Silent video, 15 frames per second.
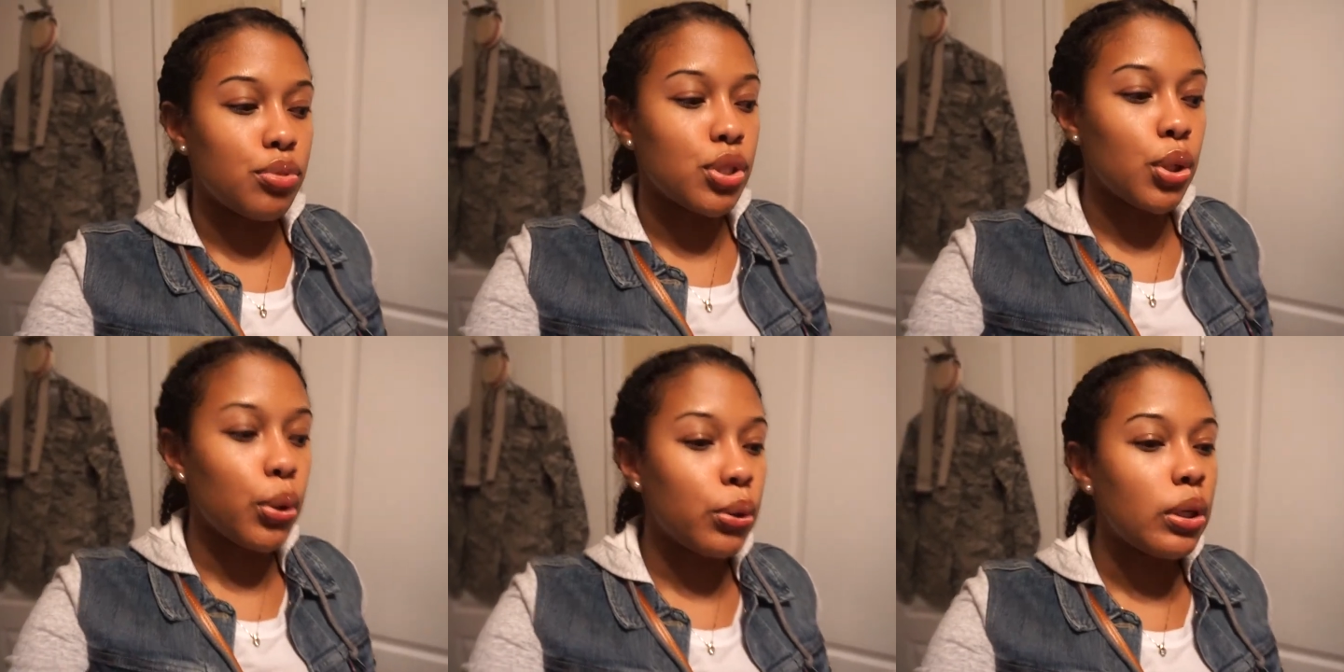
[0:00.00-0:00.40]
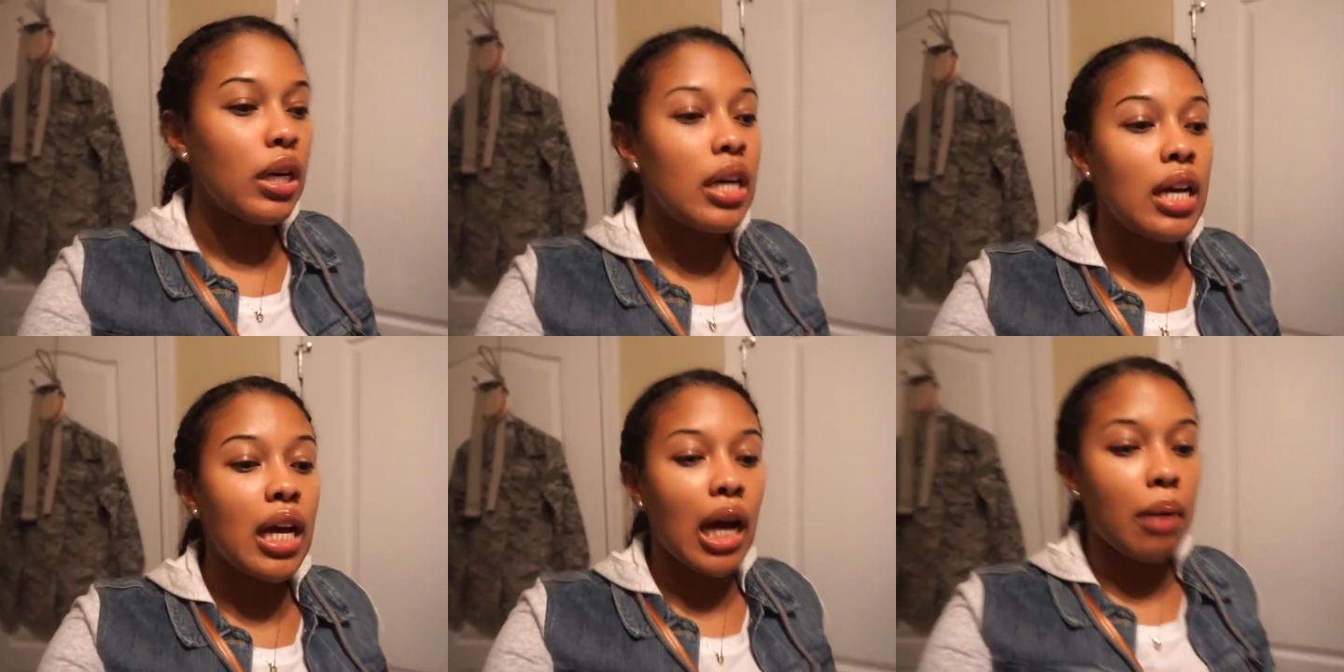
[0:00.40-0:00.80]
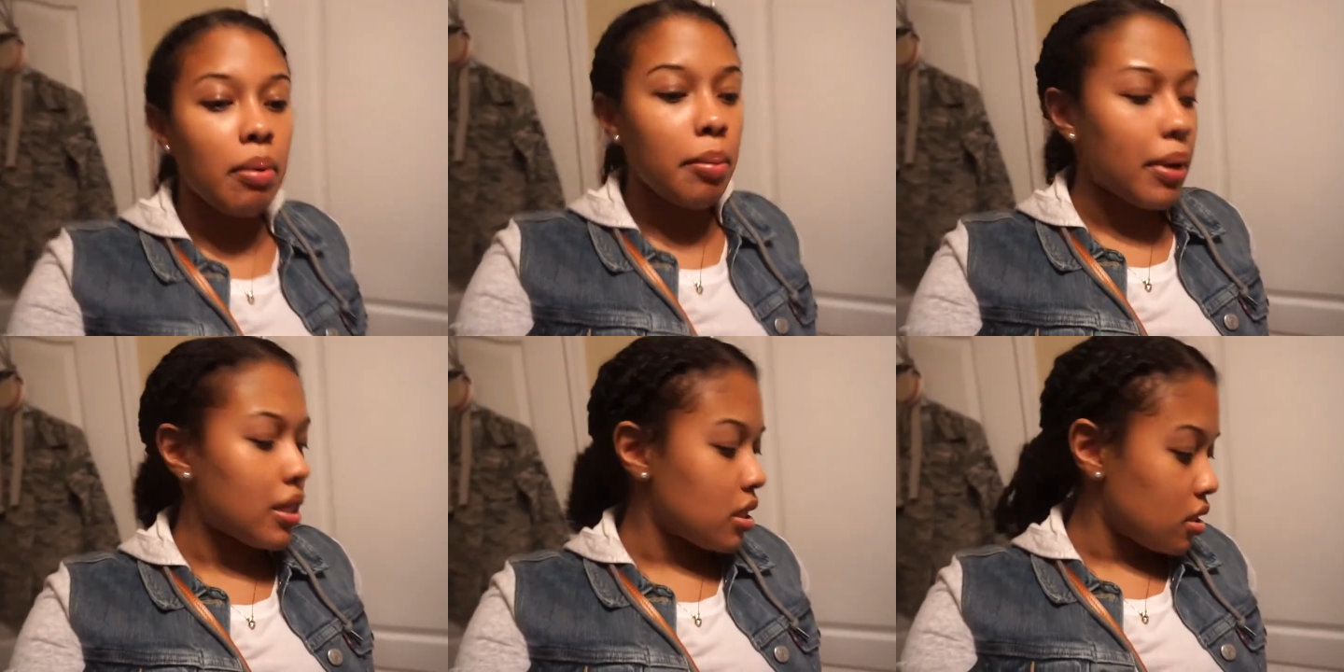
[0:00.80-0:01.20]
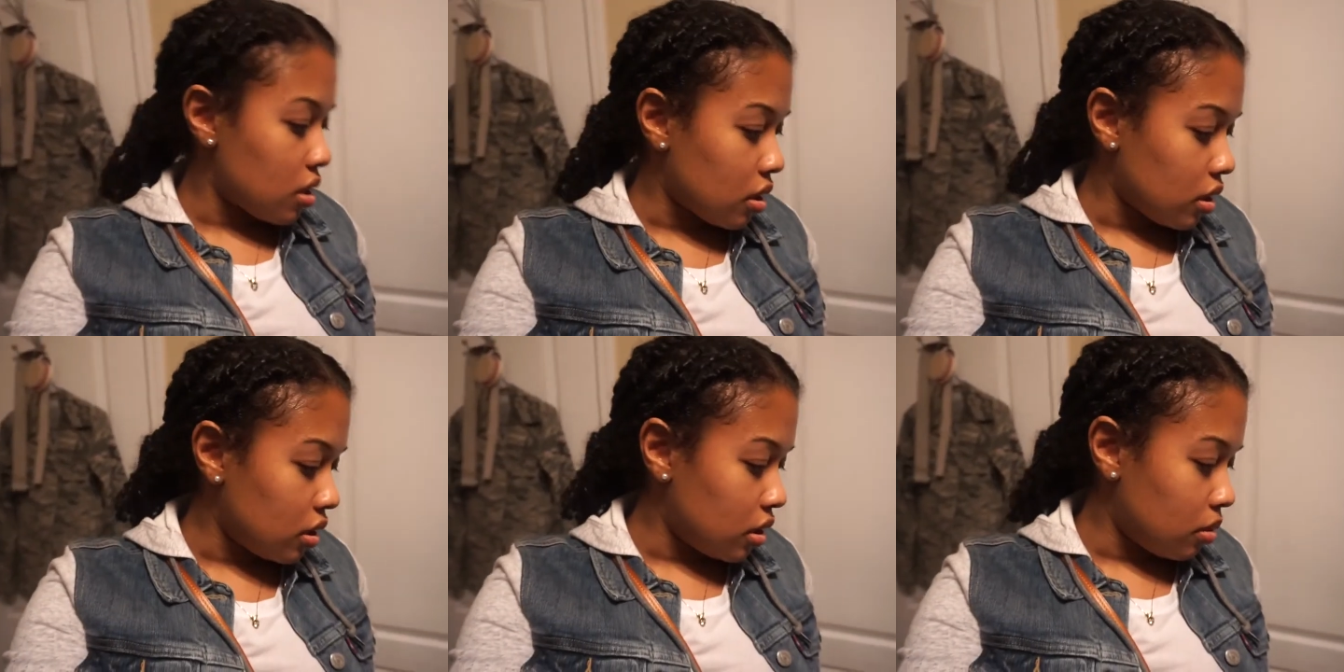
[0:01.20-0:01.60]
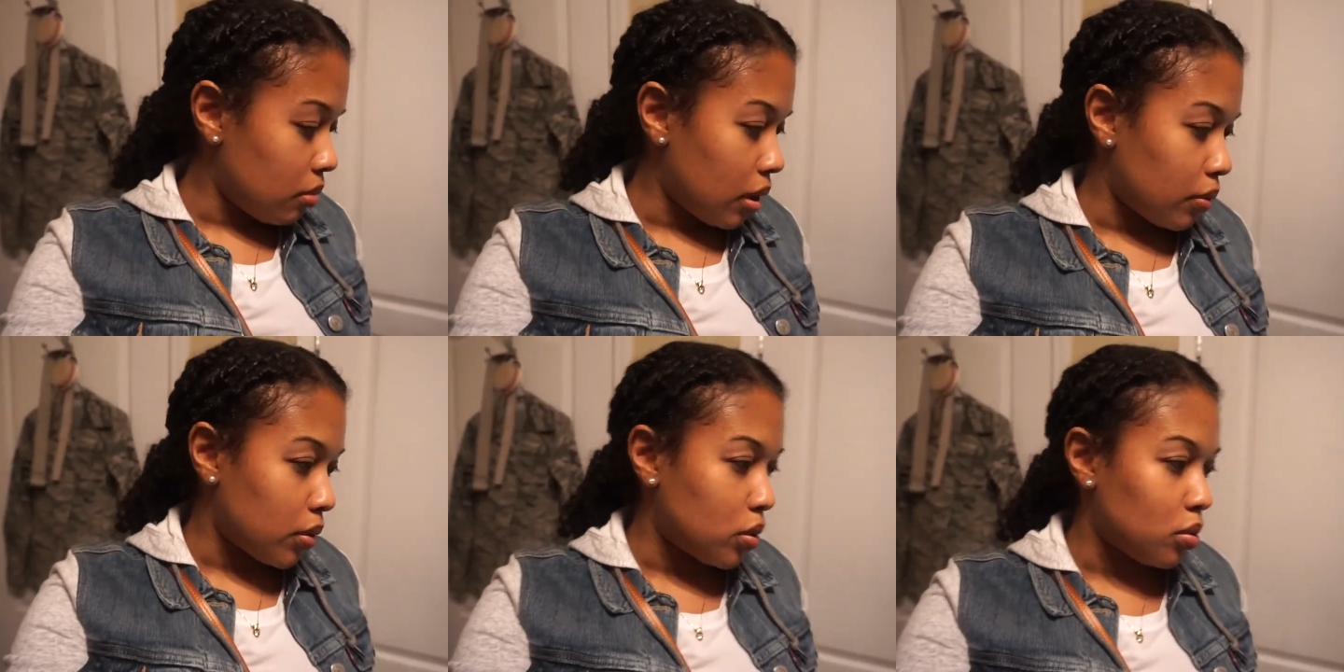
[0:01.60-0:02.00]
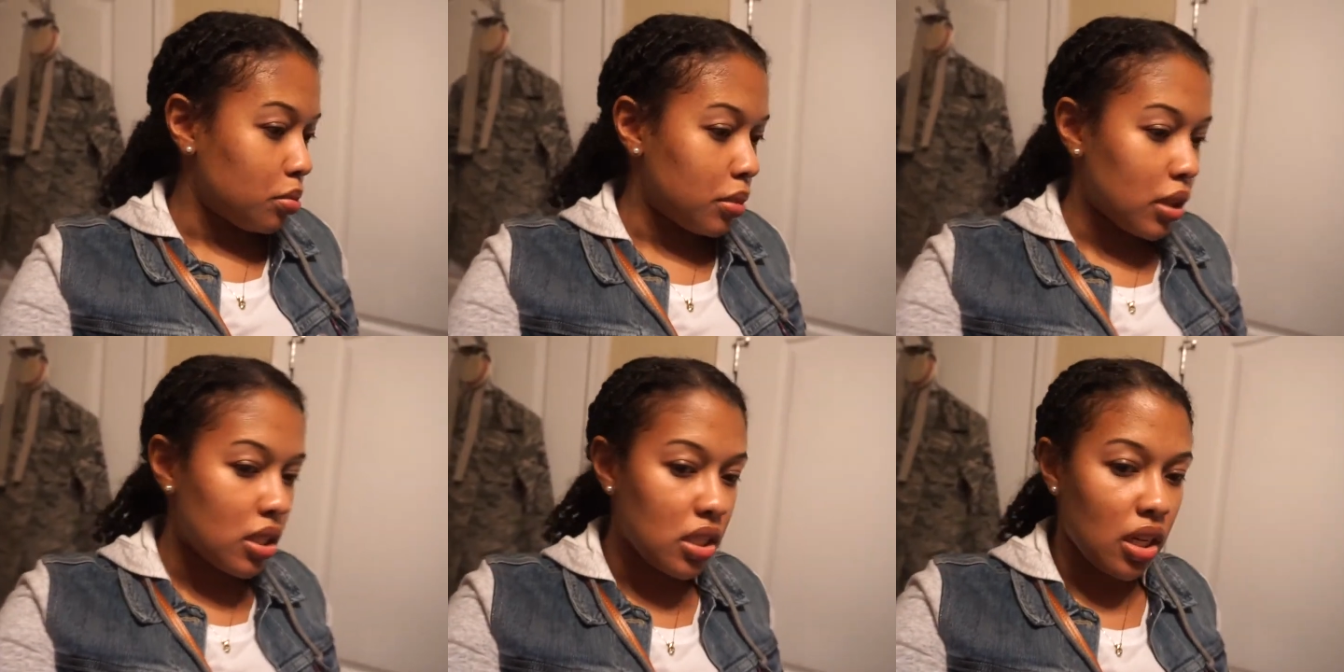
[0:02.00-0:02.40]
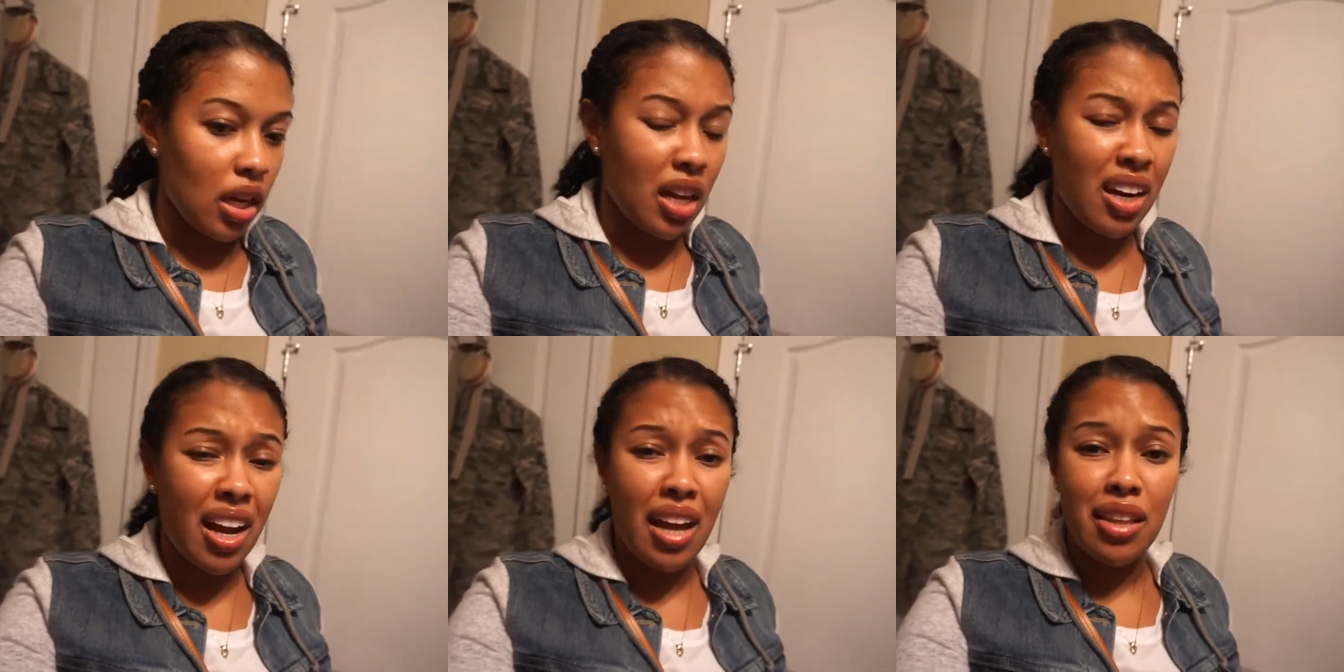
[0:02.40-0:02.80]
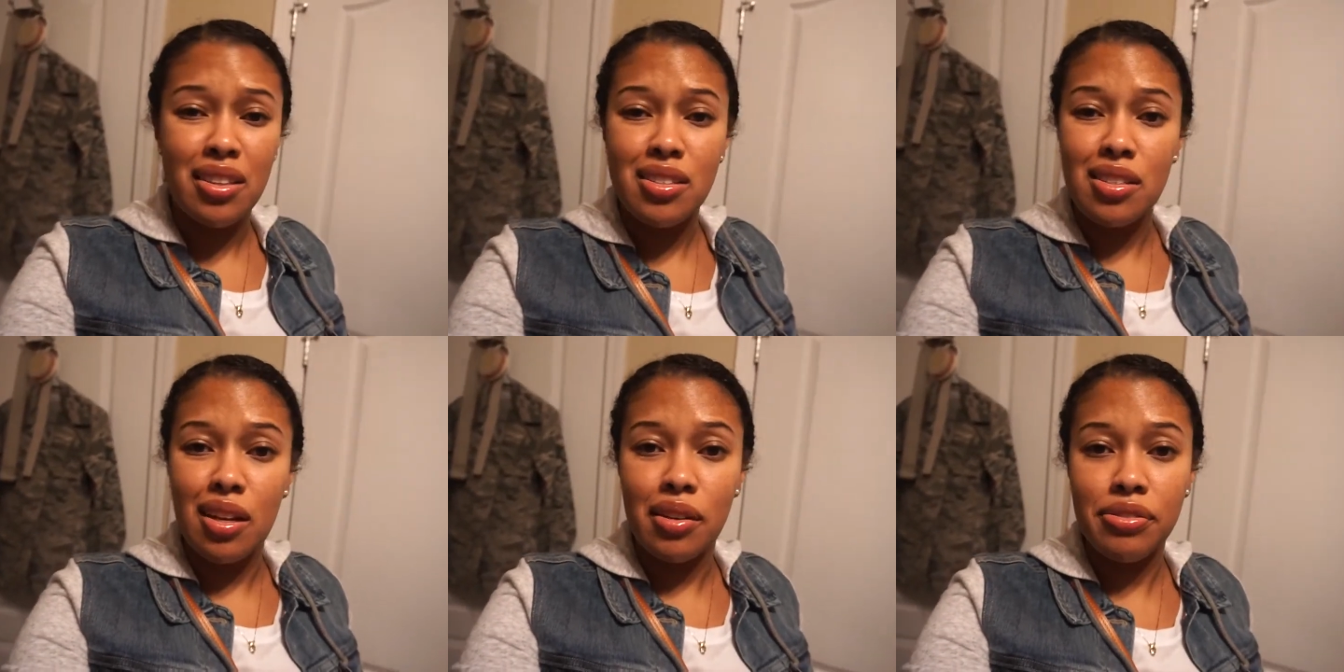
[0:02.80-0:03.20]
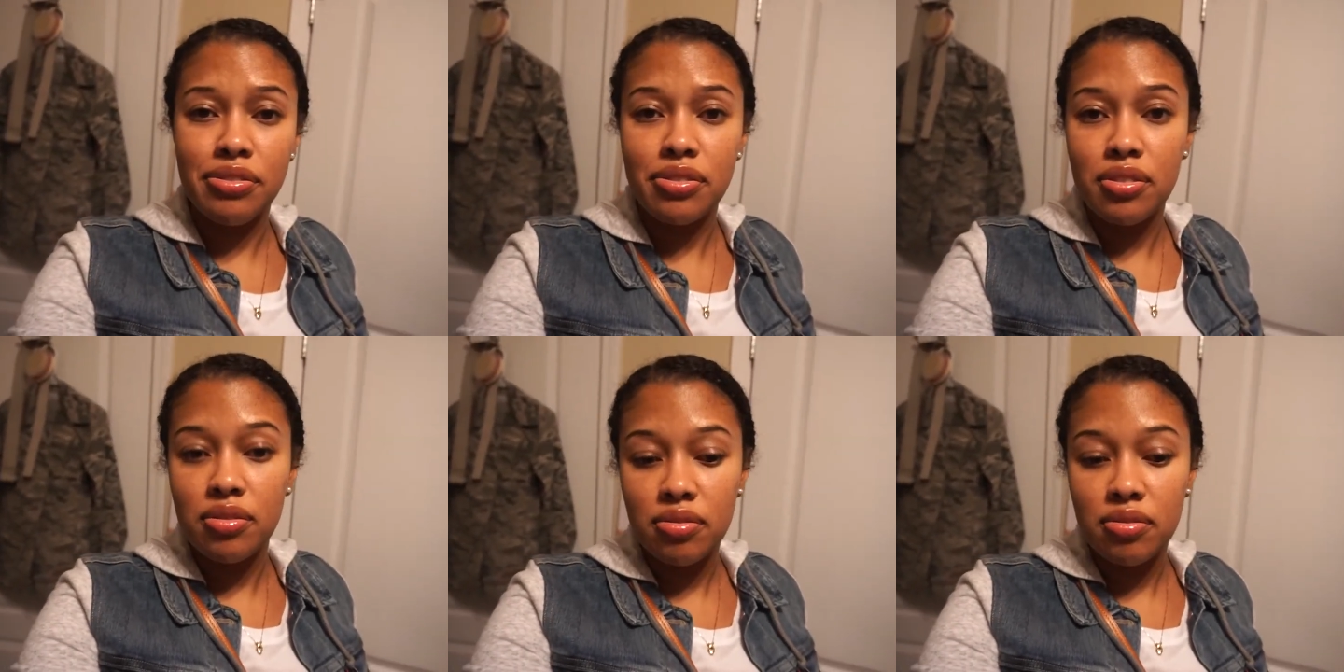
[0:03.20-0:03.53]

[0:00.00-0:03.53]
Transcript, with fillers: So I'm about to clean up my room because I kind of had stuff